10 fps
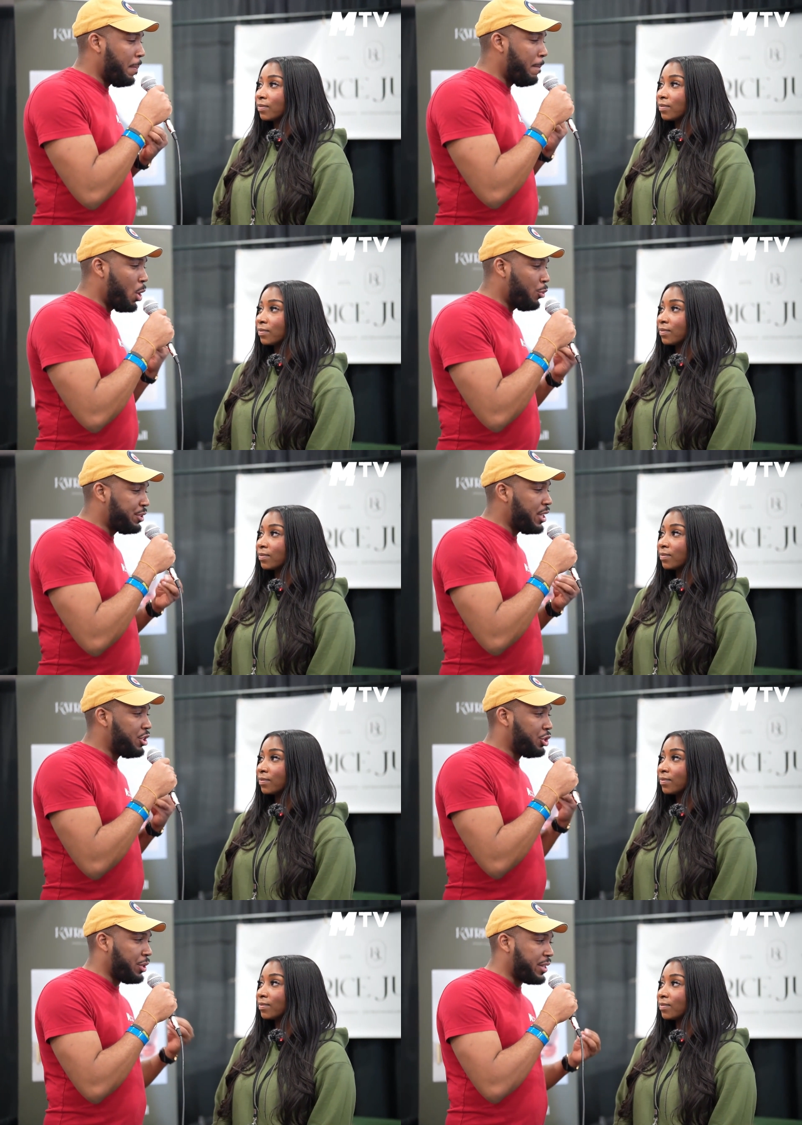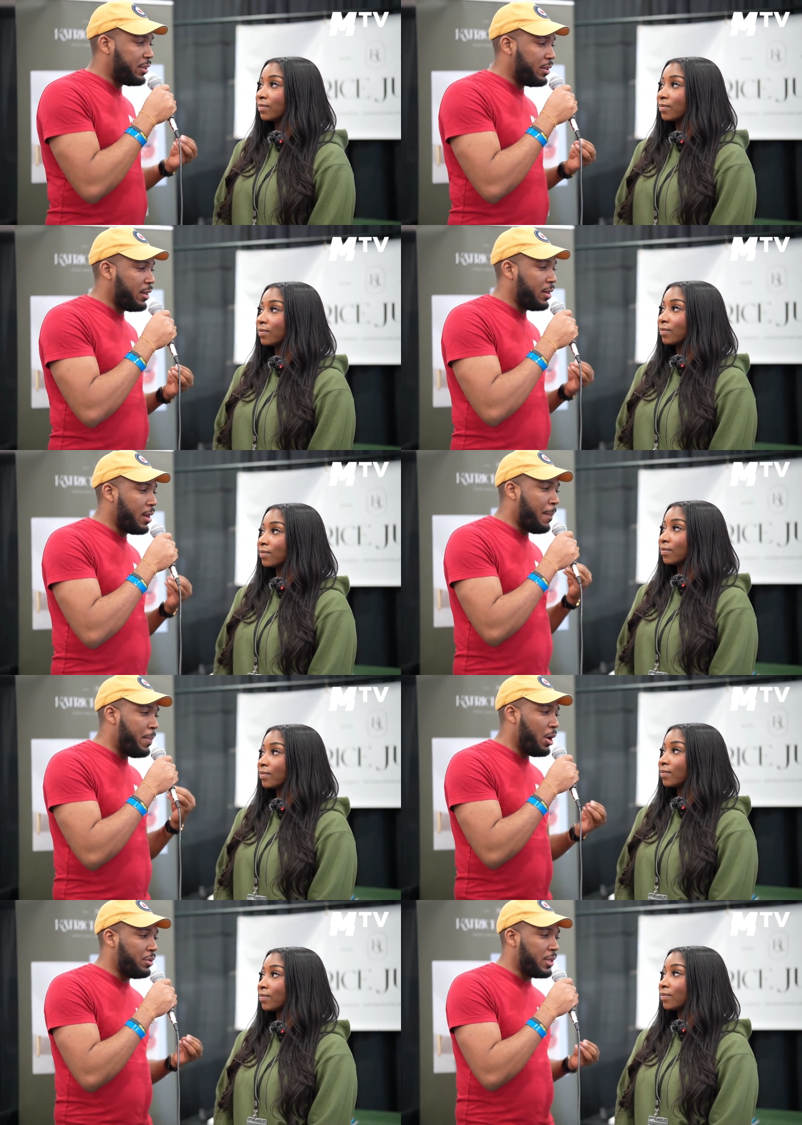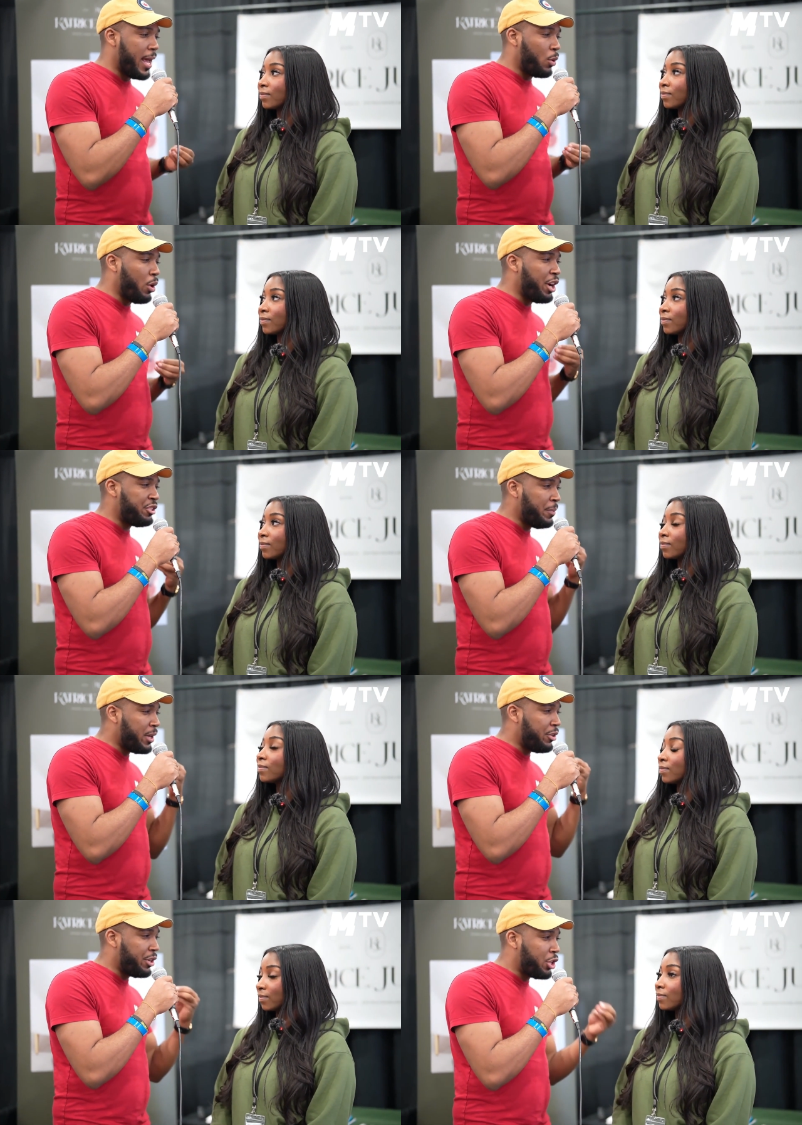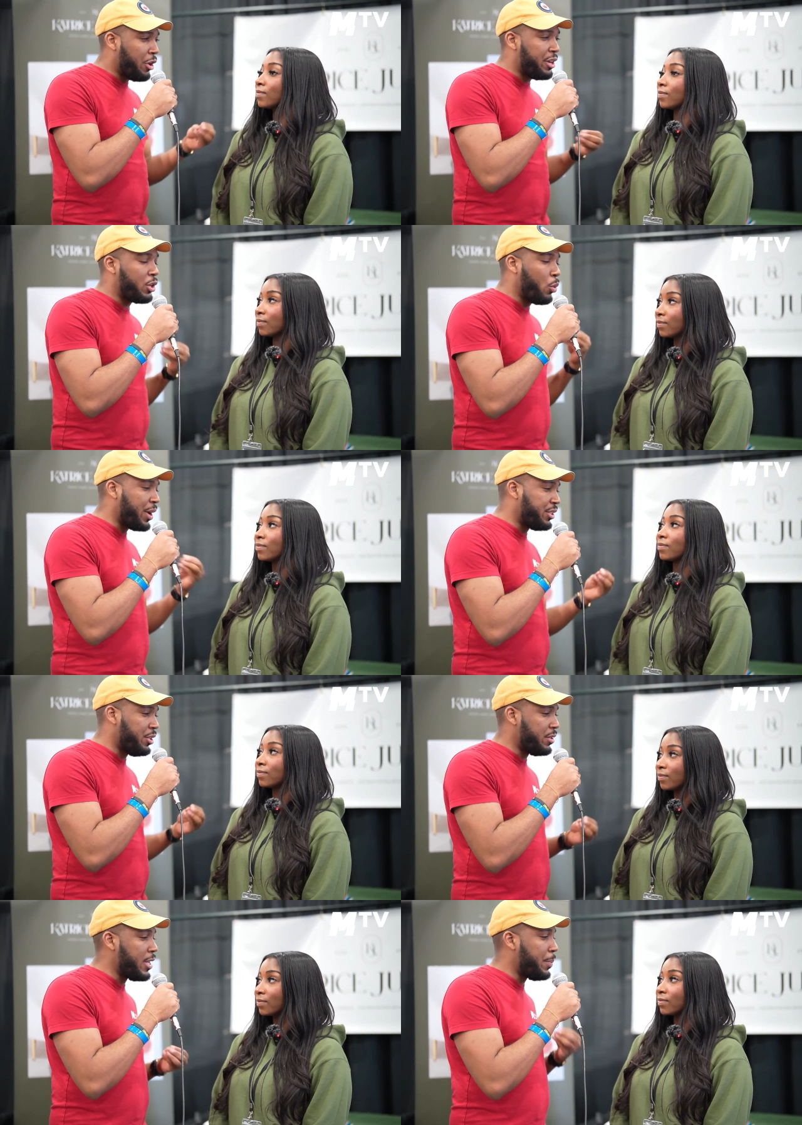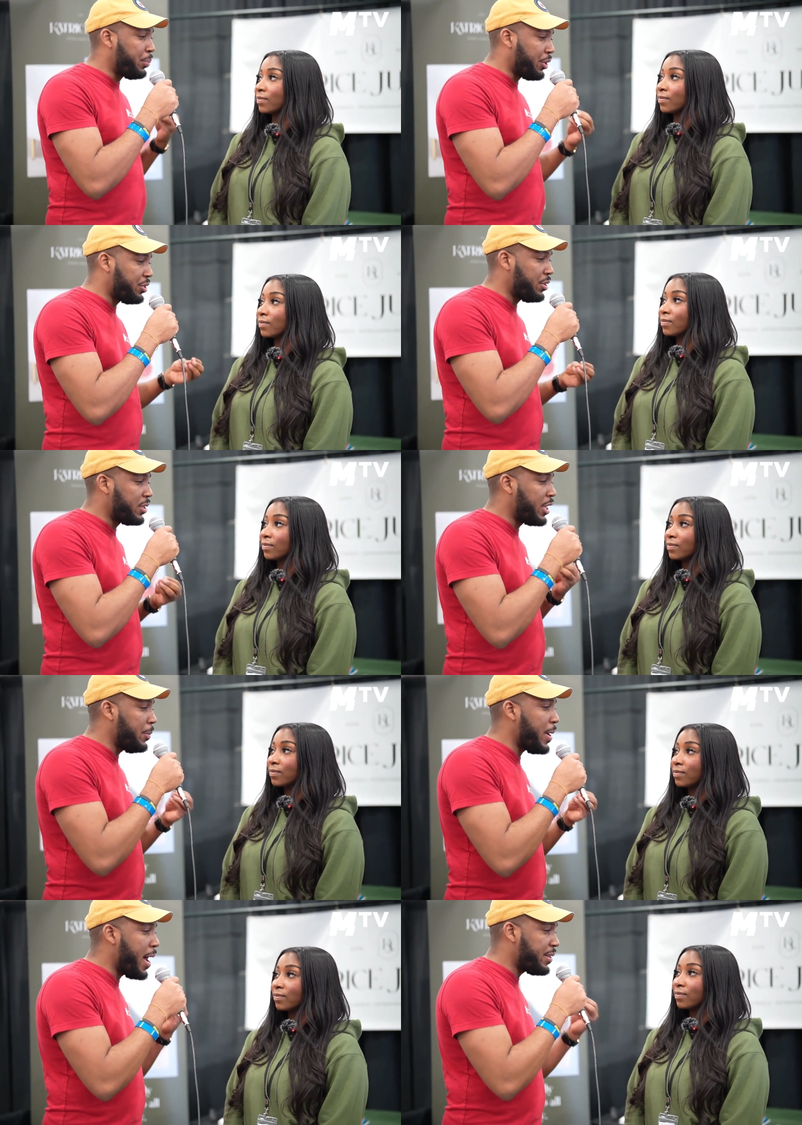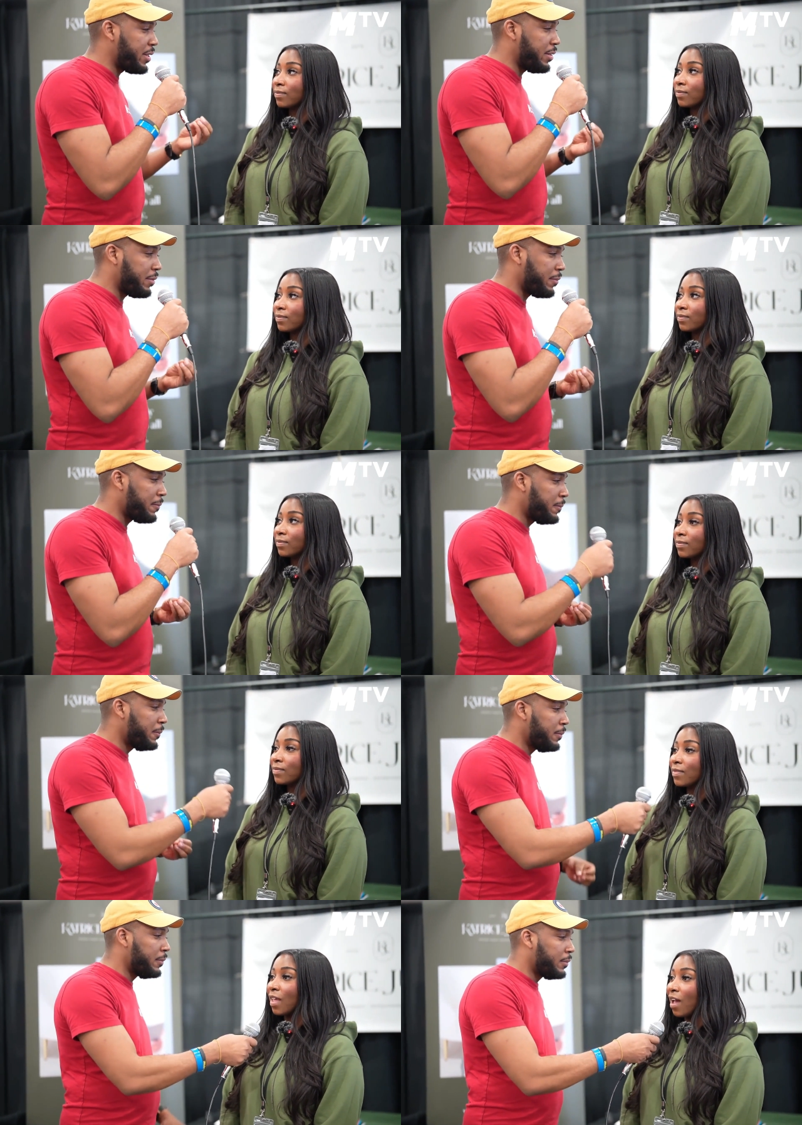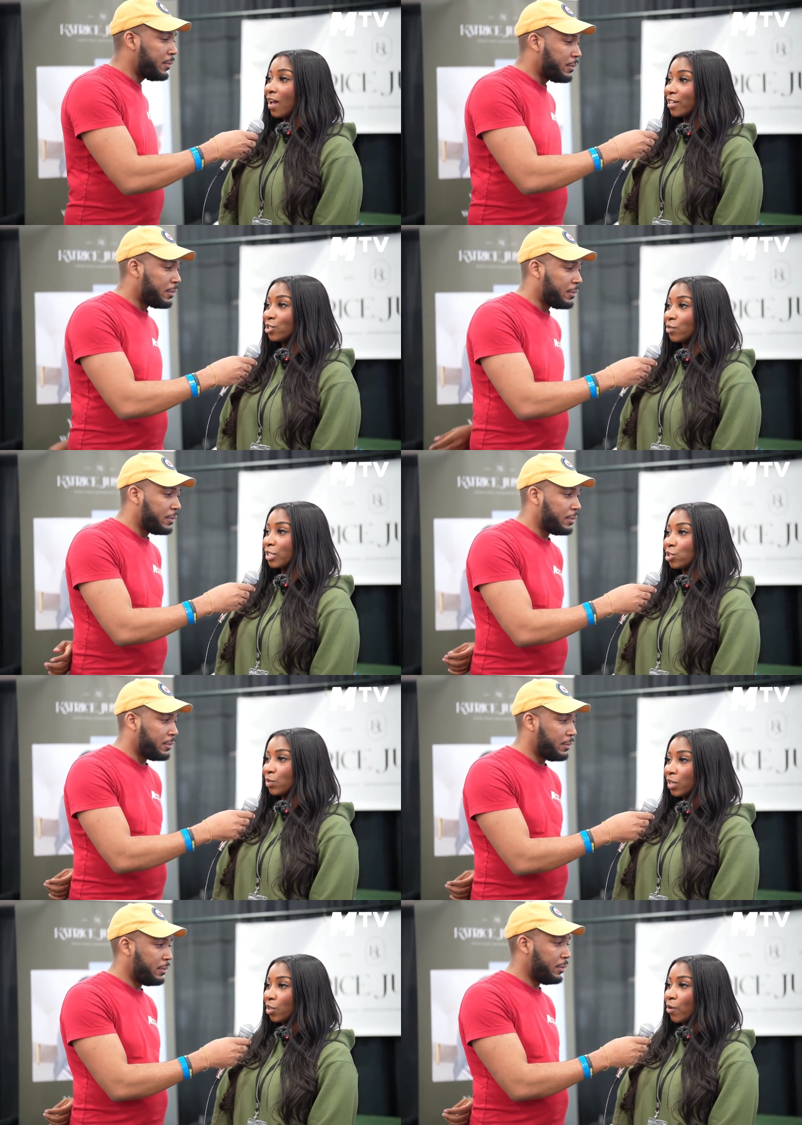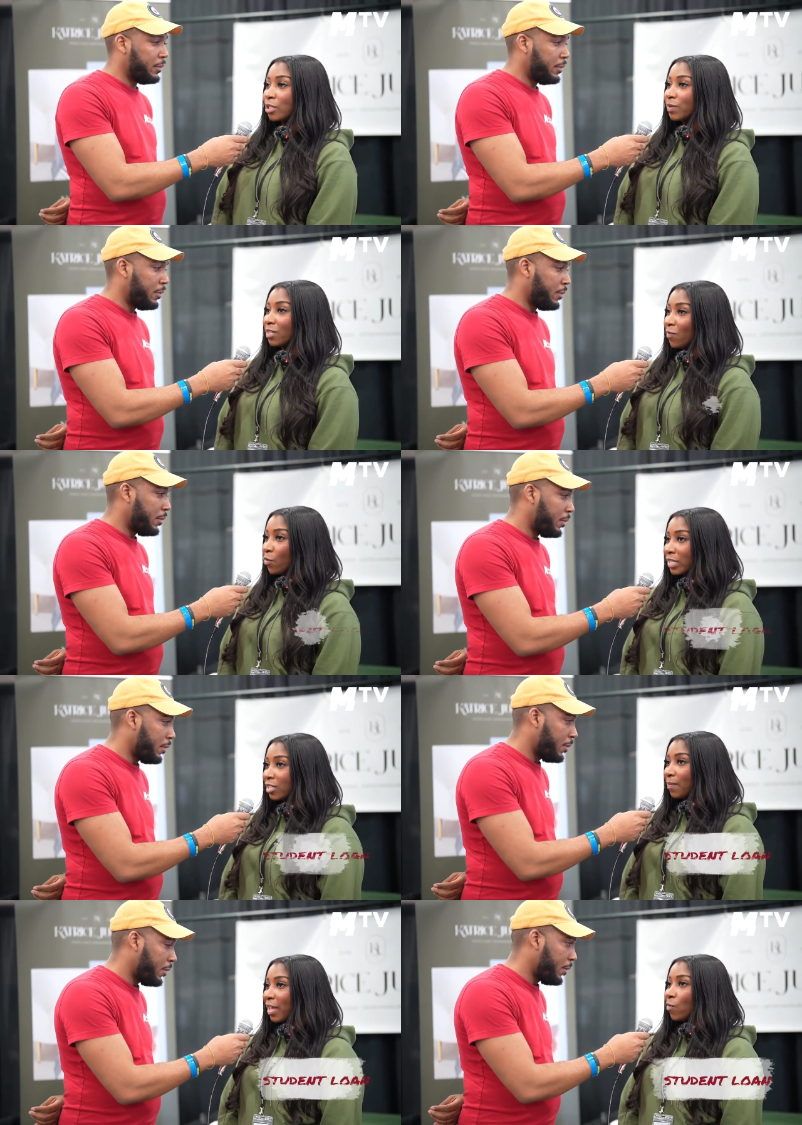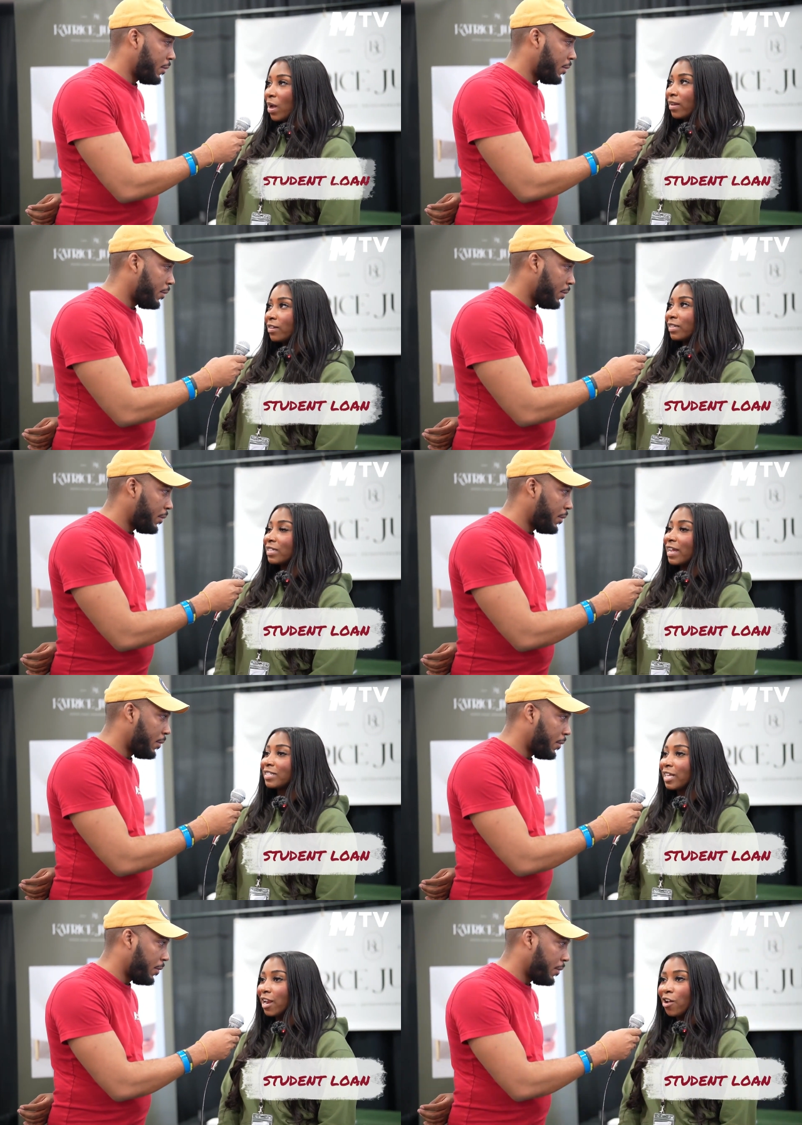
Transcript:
Speaker 1: most interested about? Like what are some of the recurring questions that persons keep asking?
Speaker 2: Uh, so the student loans was of course the big one because like I said I